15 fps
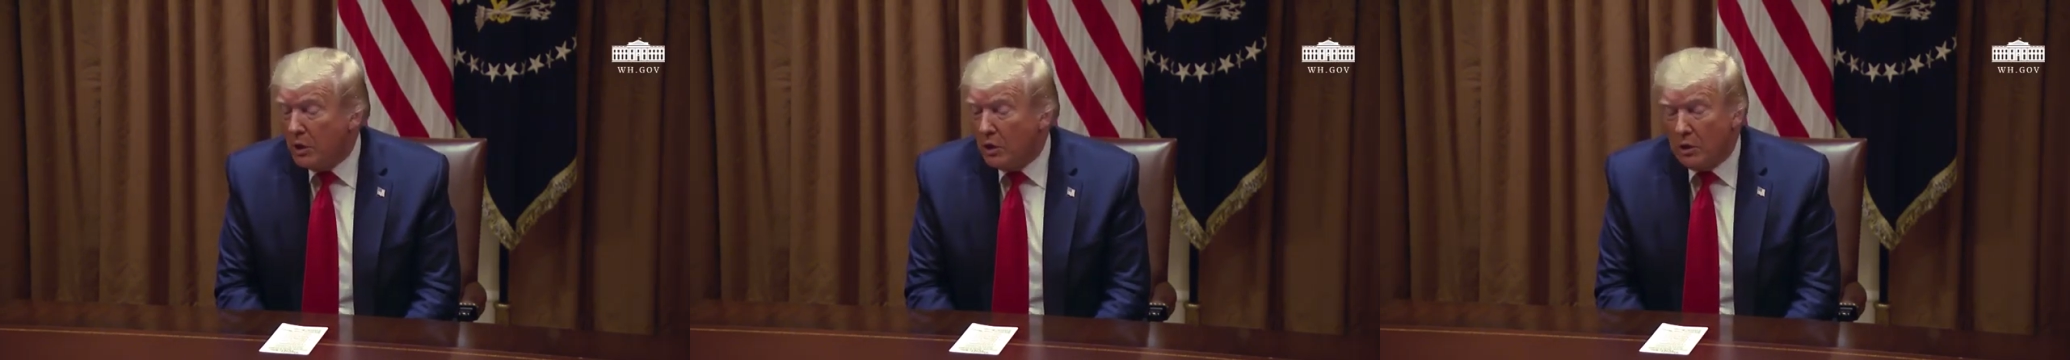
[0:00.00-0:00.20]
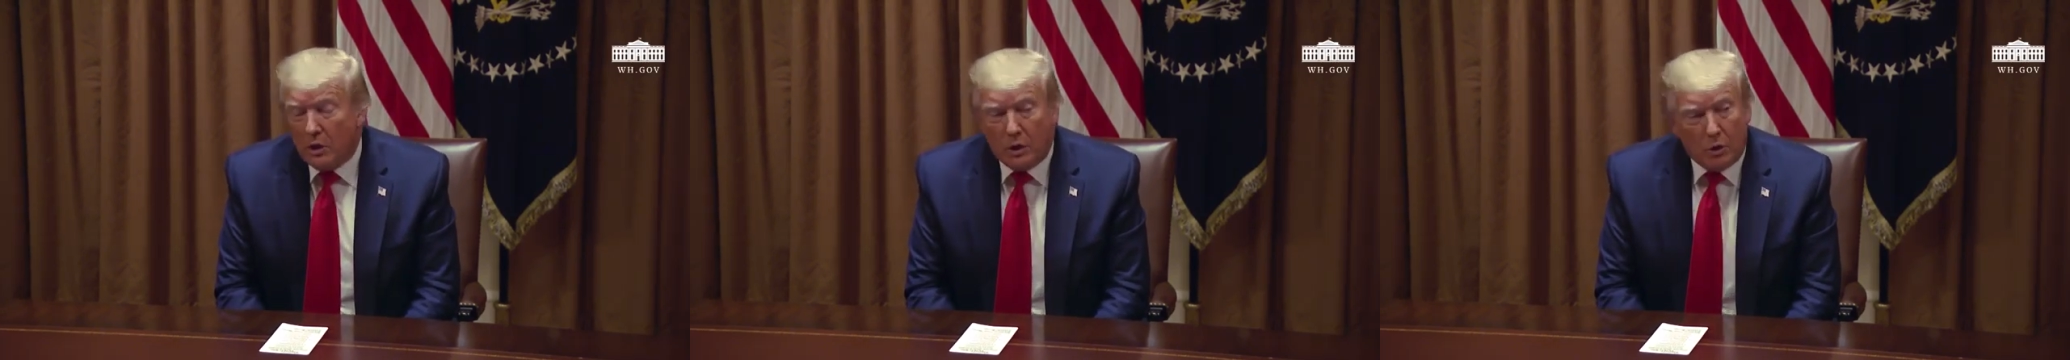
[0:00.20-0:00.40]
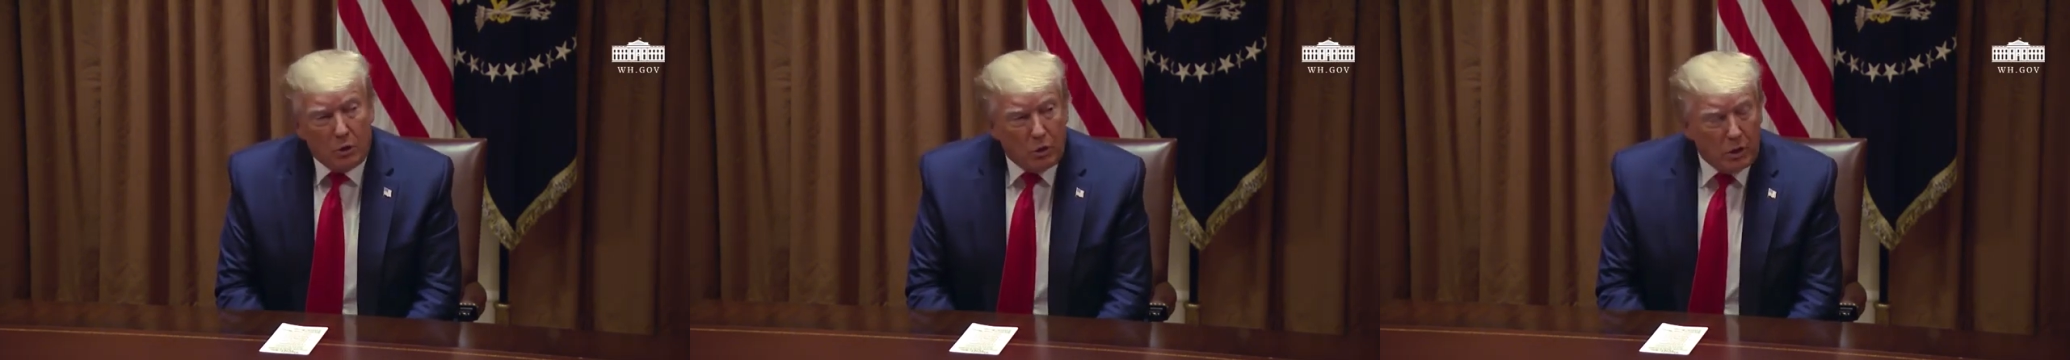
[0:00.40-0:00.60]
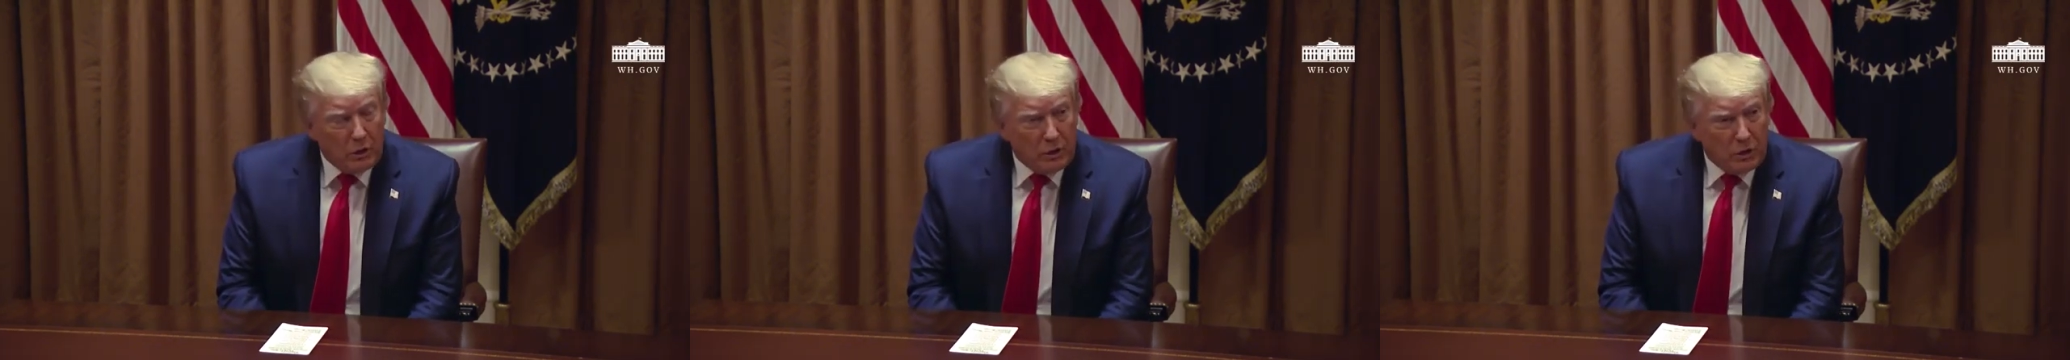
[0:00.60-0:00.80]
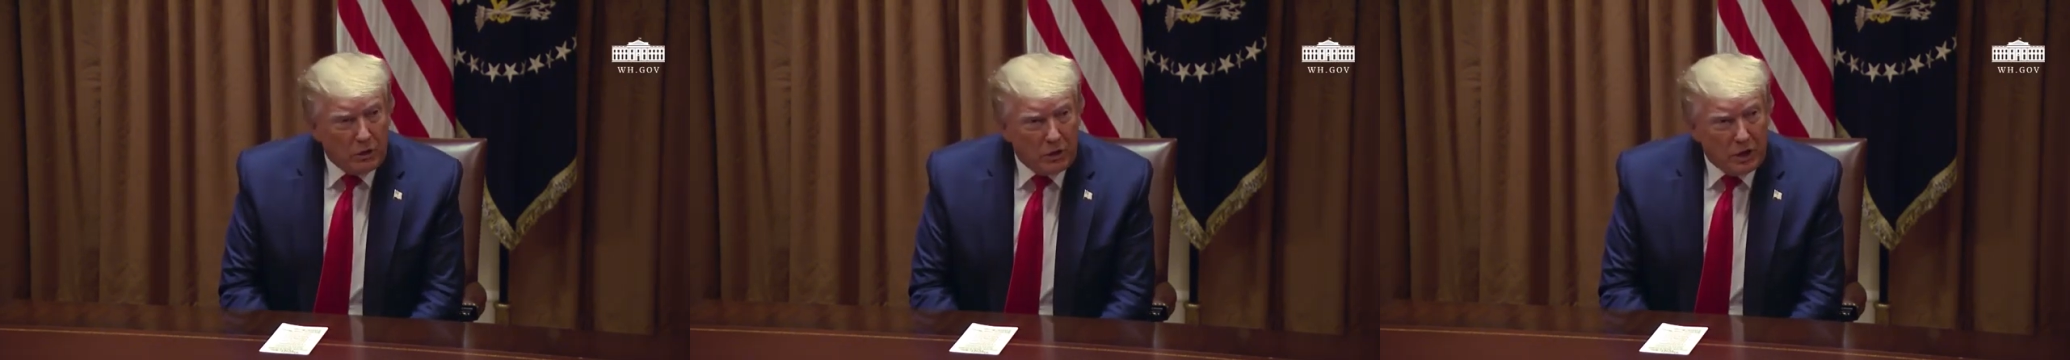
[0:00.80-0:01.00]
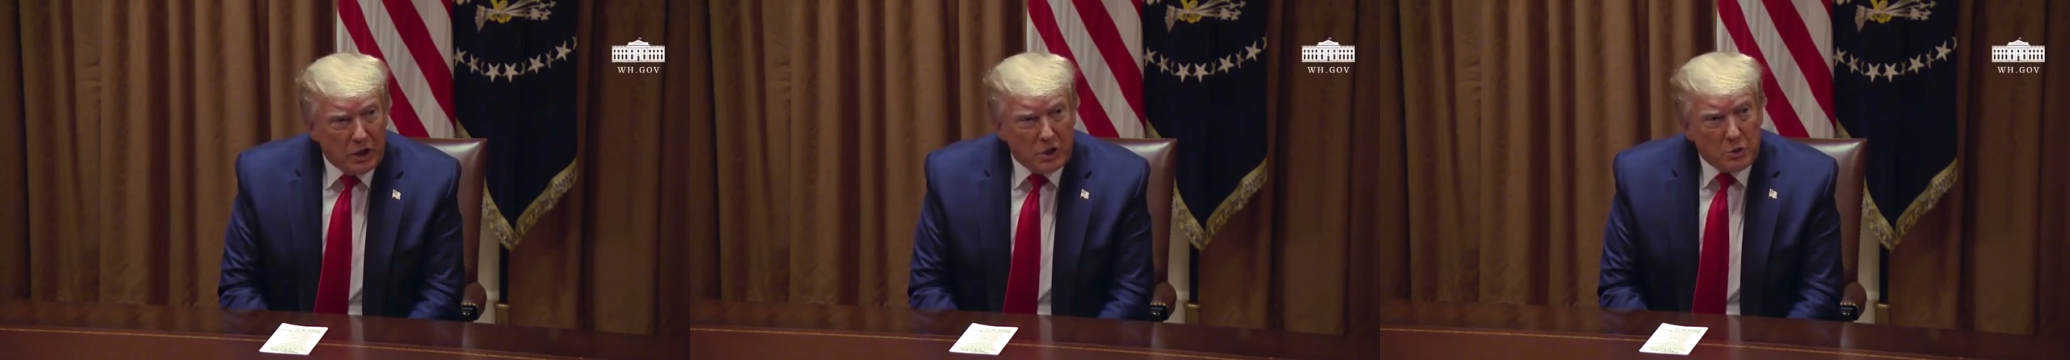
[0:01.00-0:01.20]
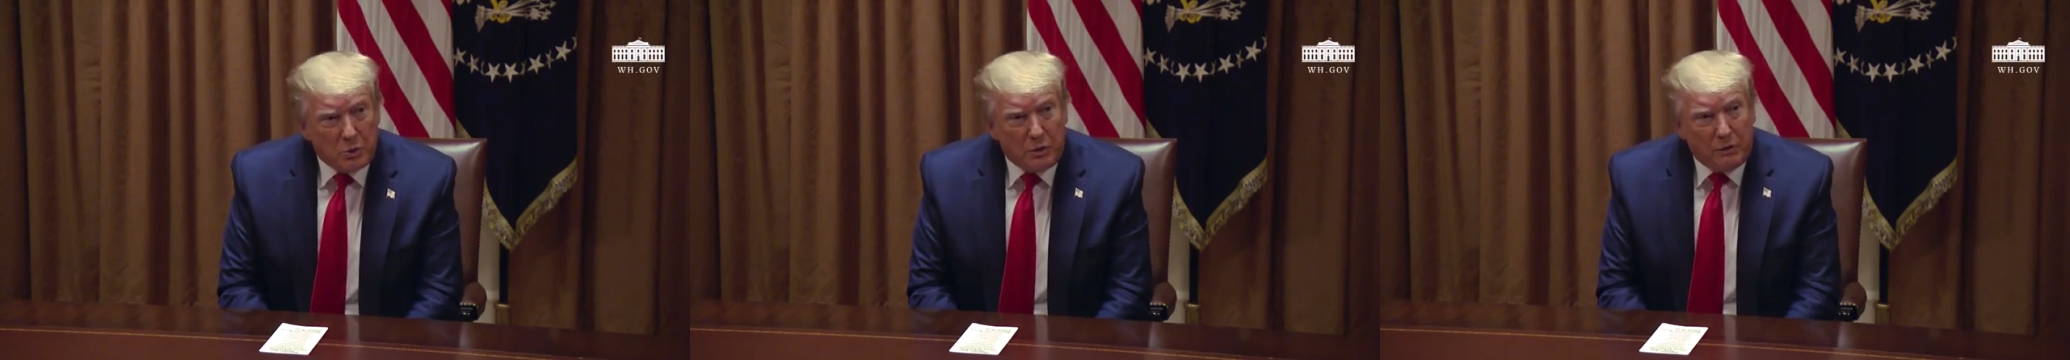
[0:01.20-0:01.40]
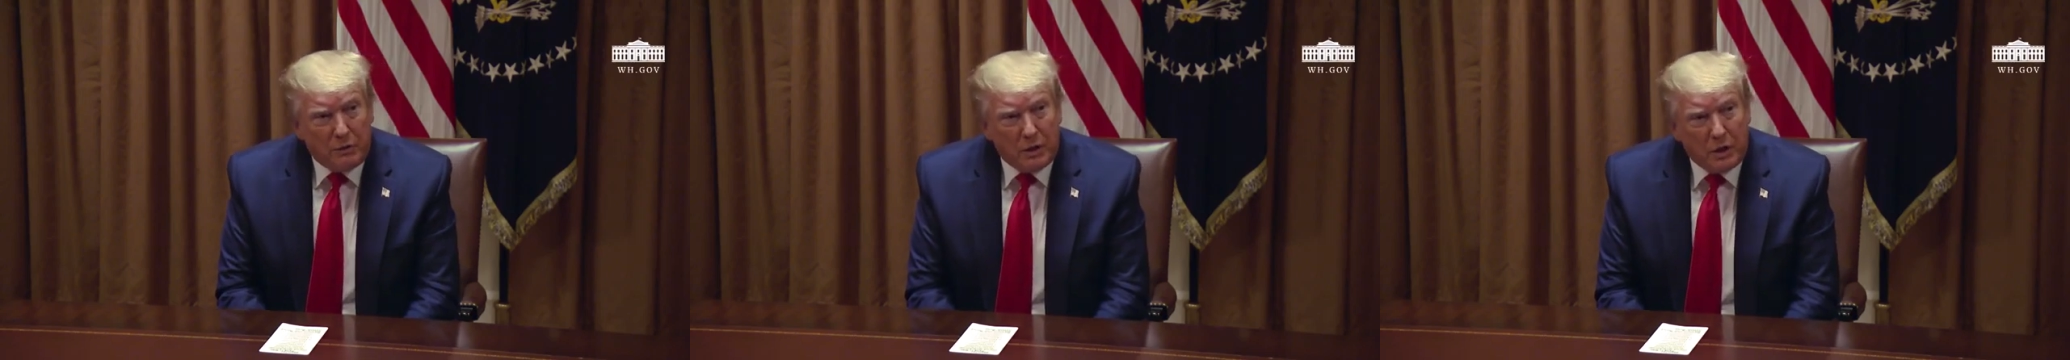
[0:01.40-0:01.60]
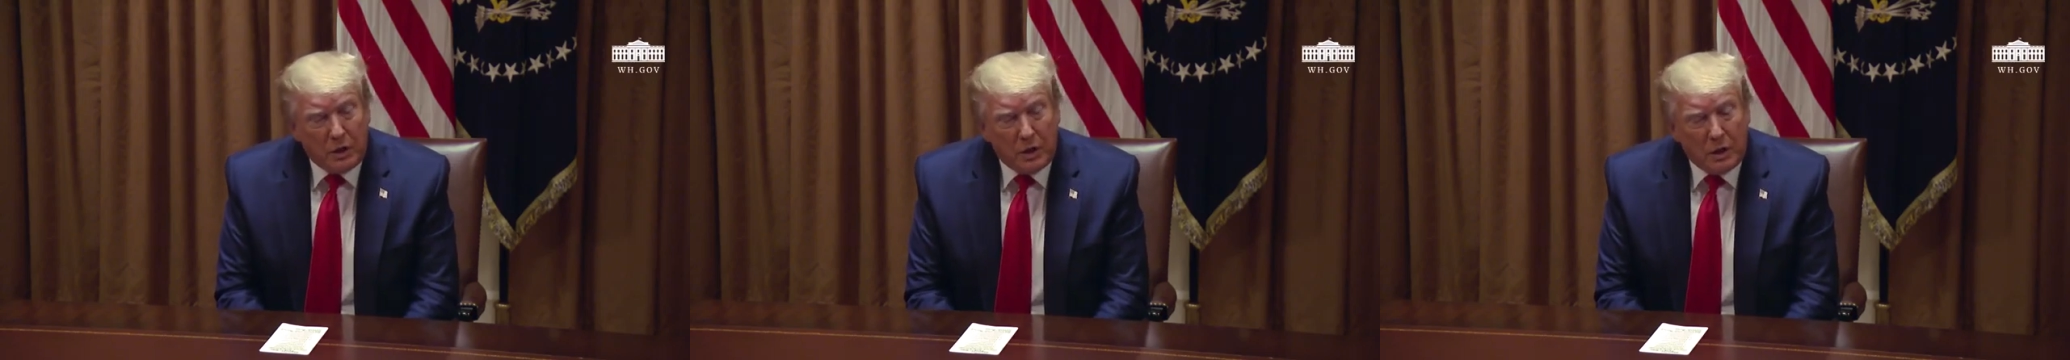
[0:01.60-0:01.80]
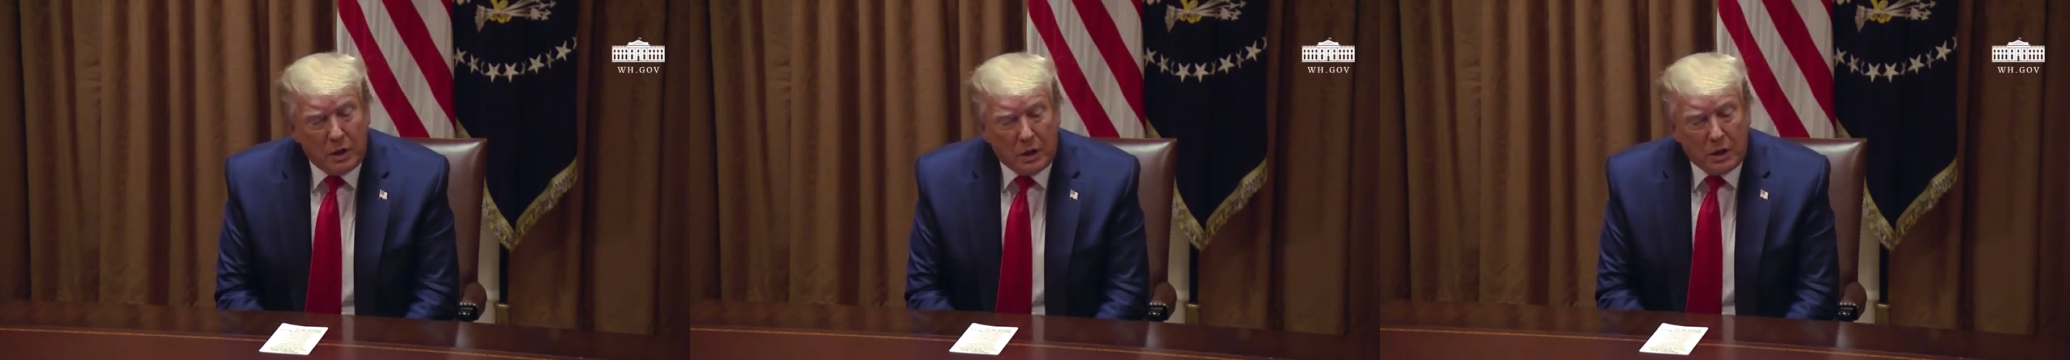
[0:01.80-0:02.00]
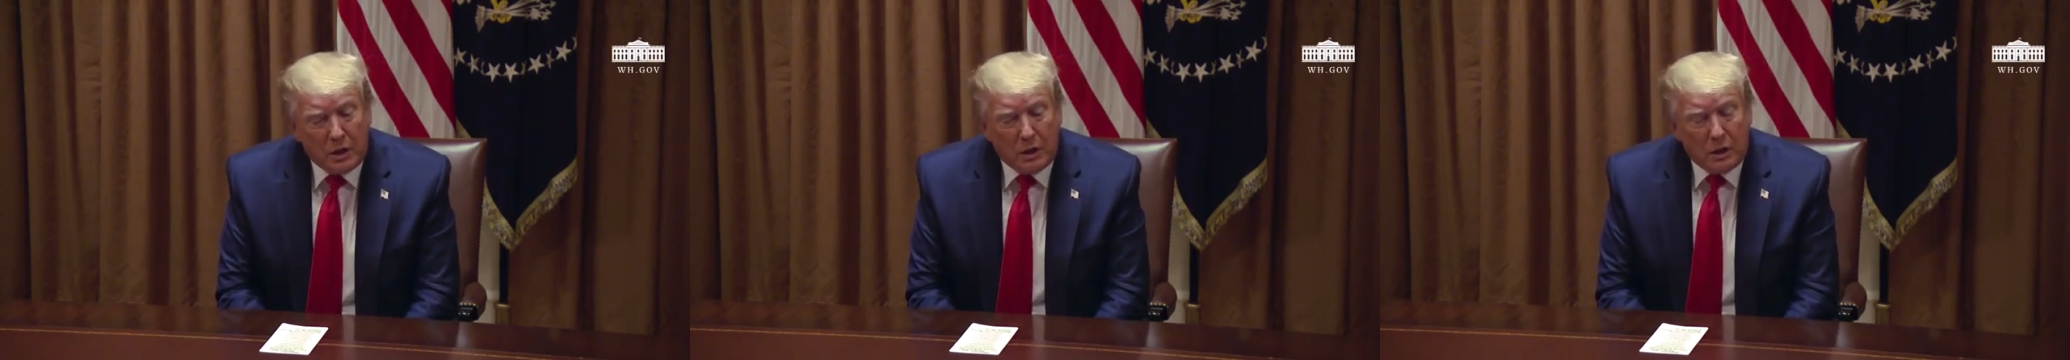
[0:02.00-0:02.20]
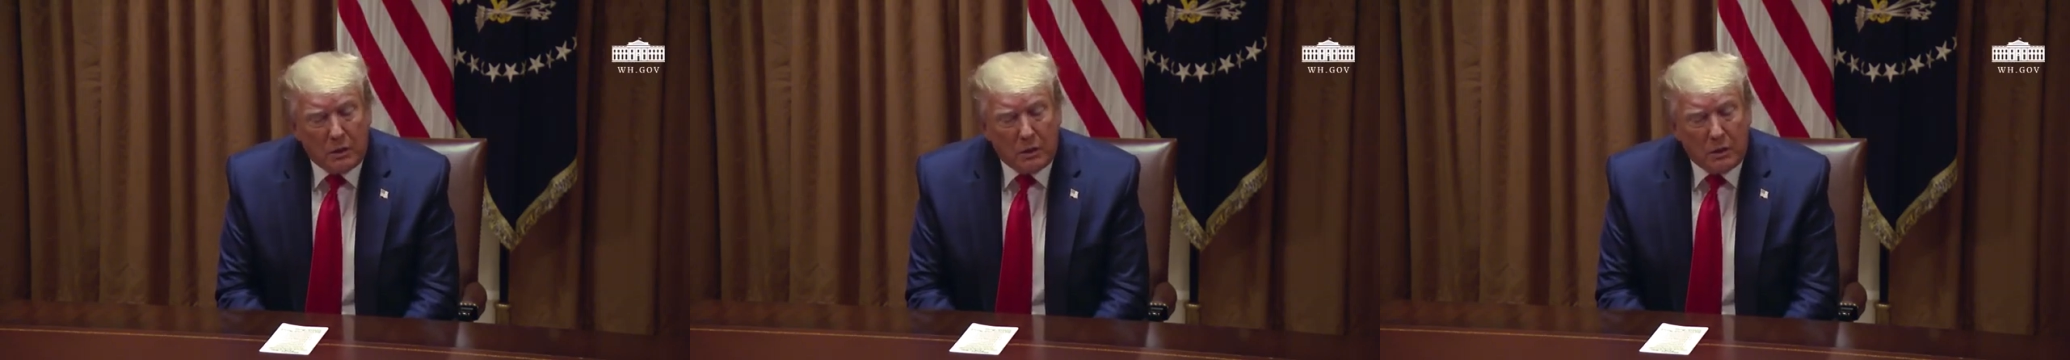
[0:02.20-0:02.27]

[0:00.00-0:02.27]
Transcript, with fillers: But you look at all of the things we've done.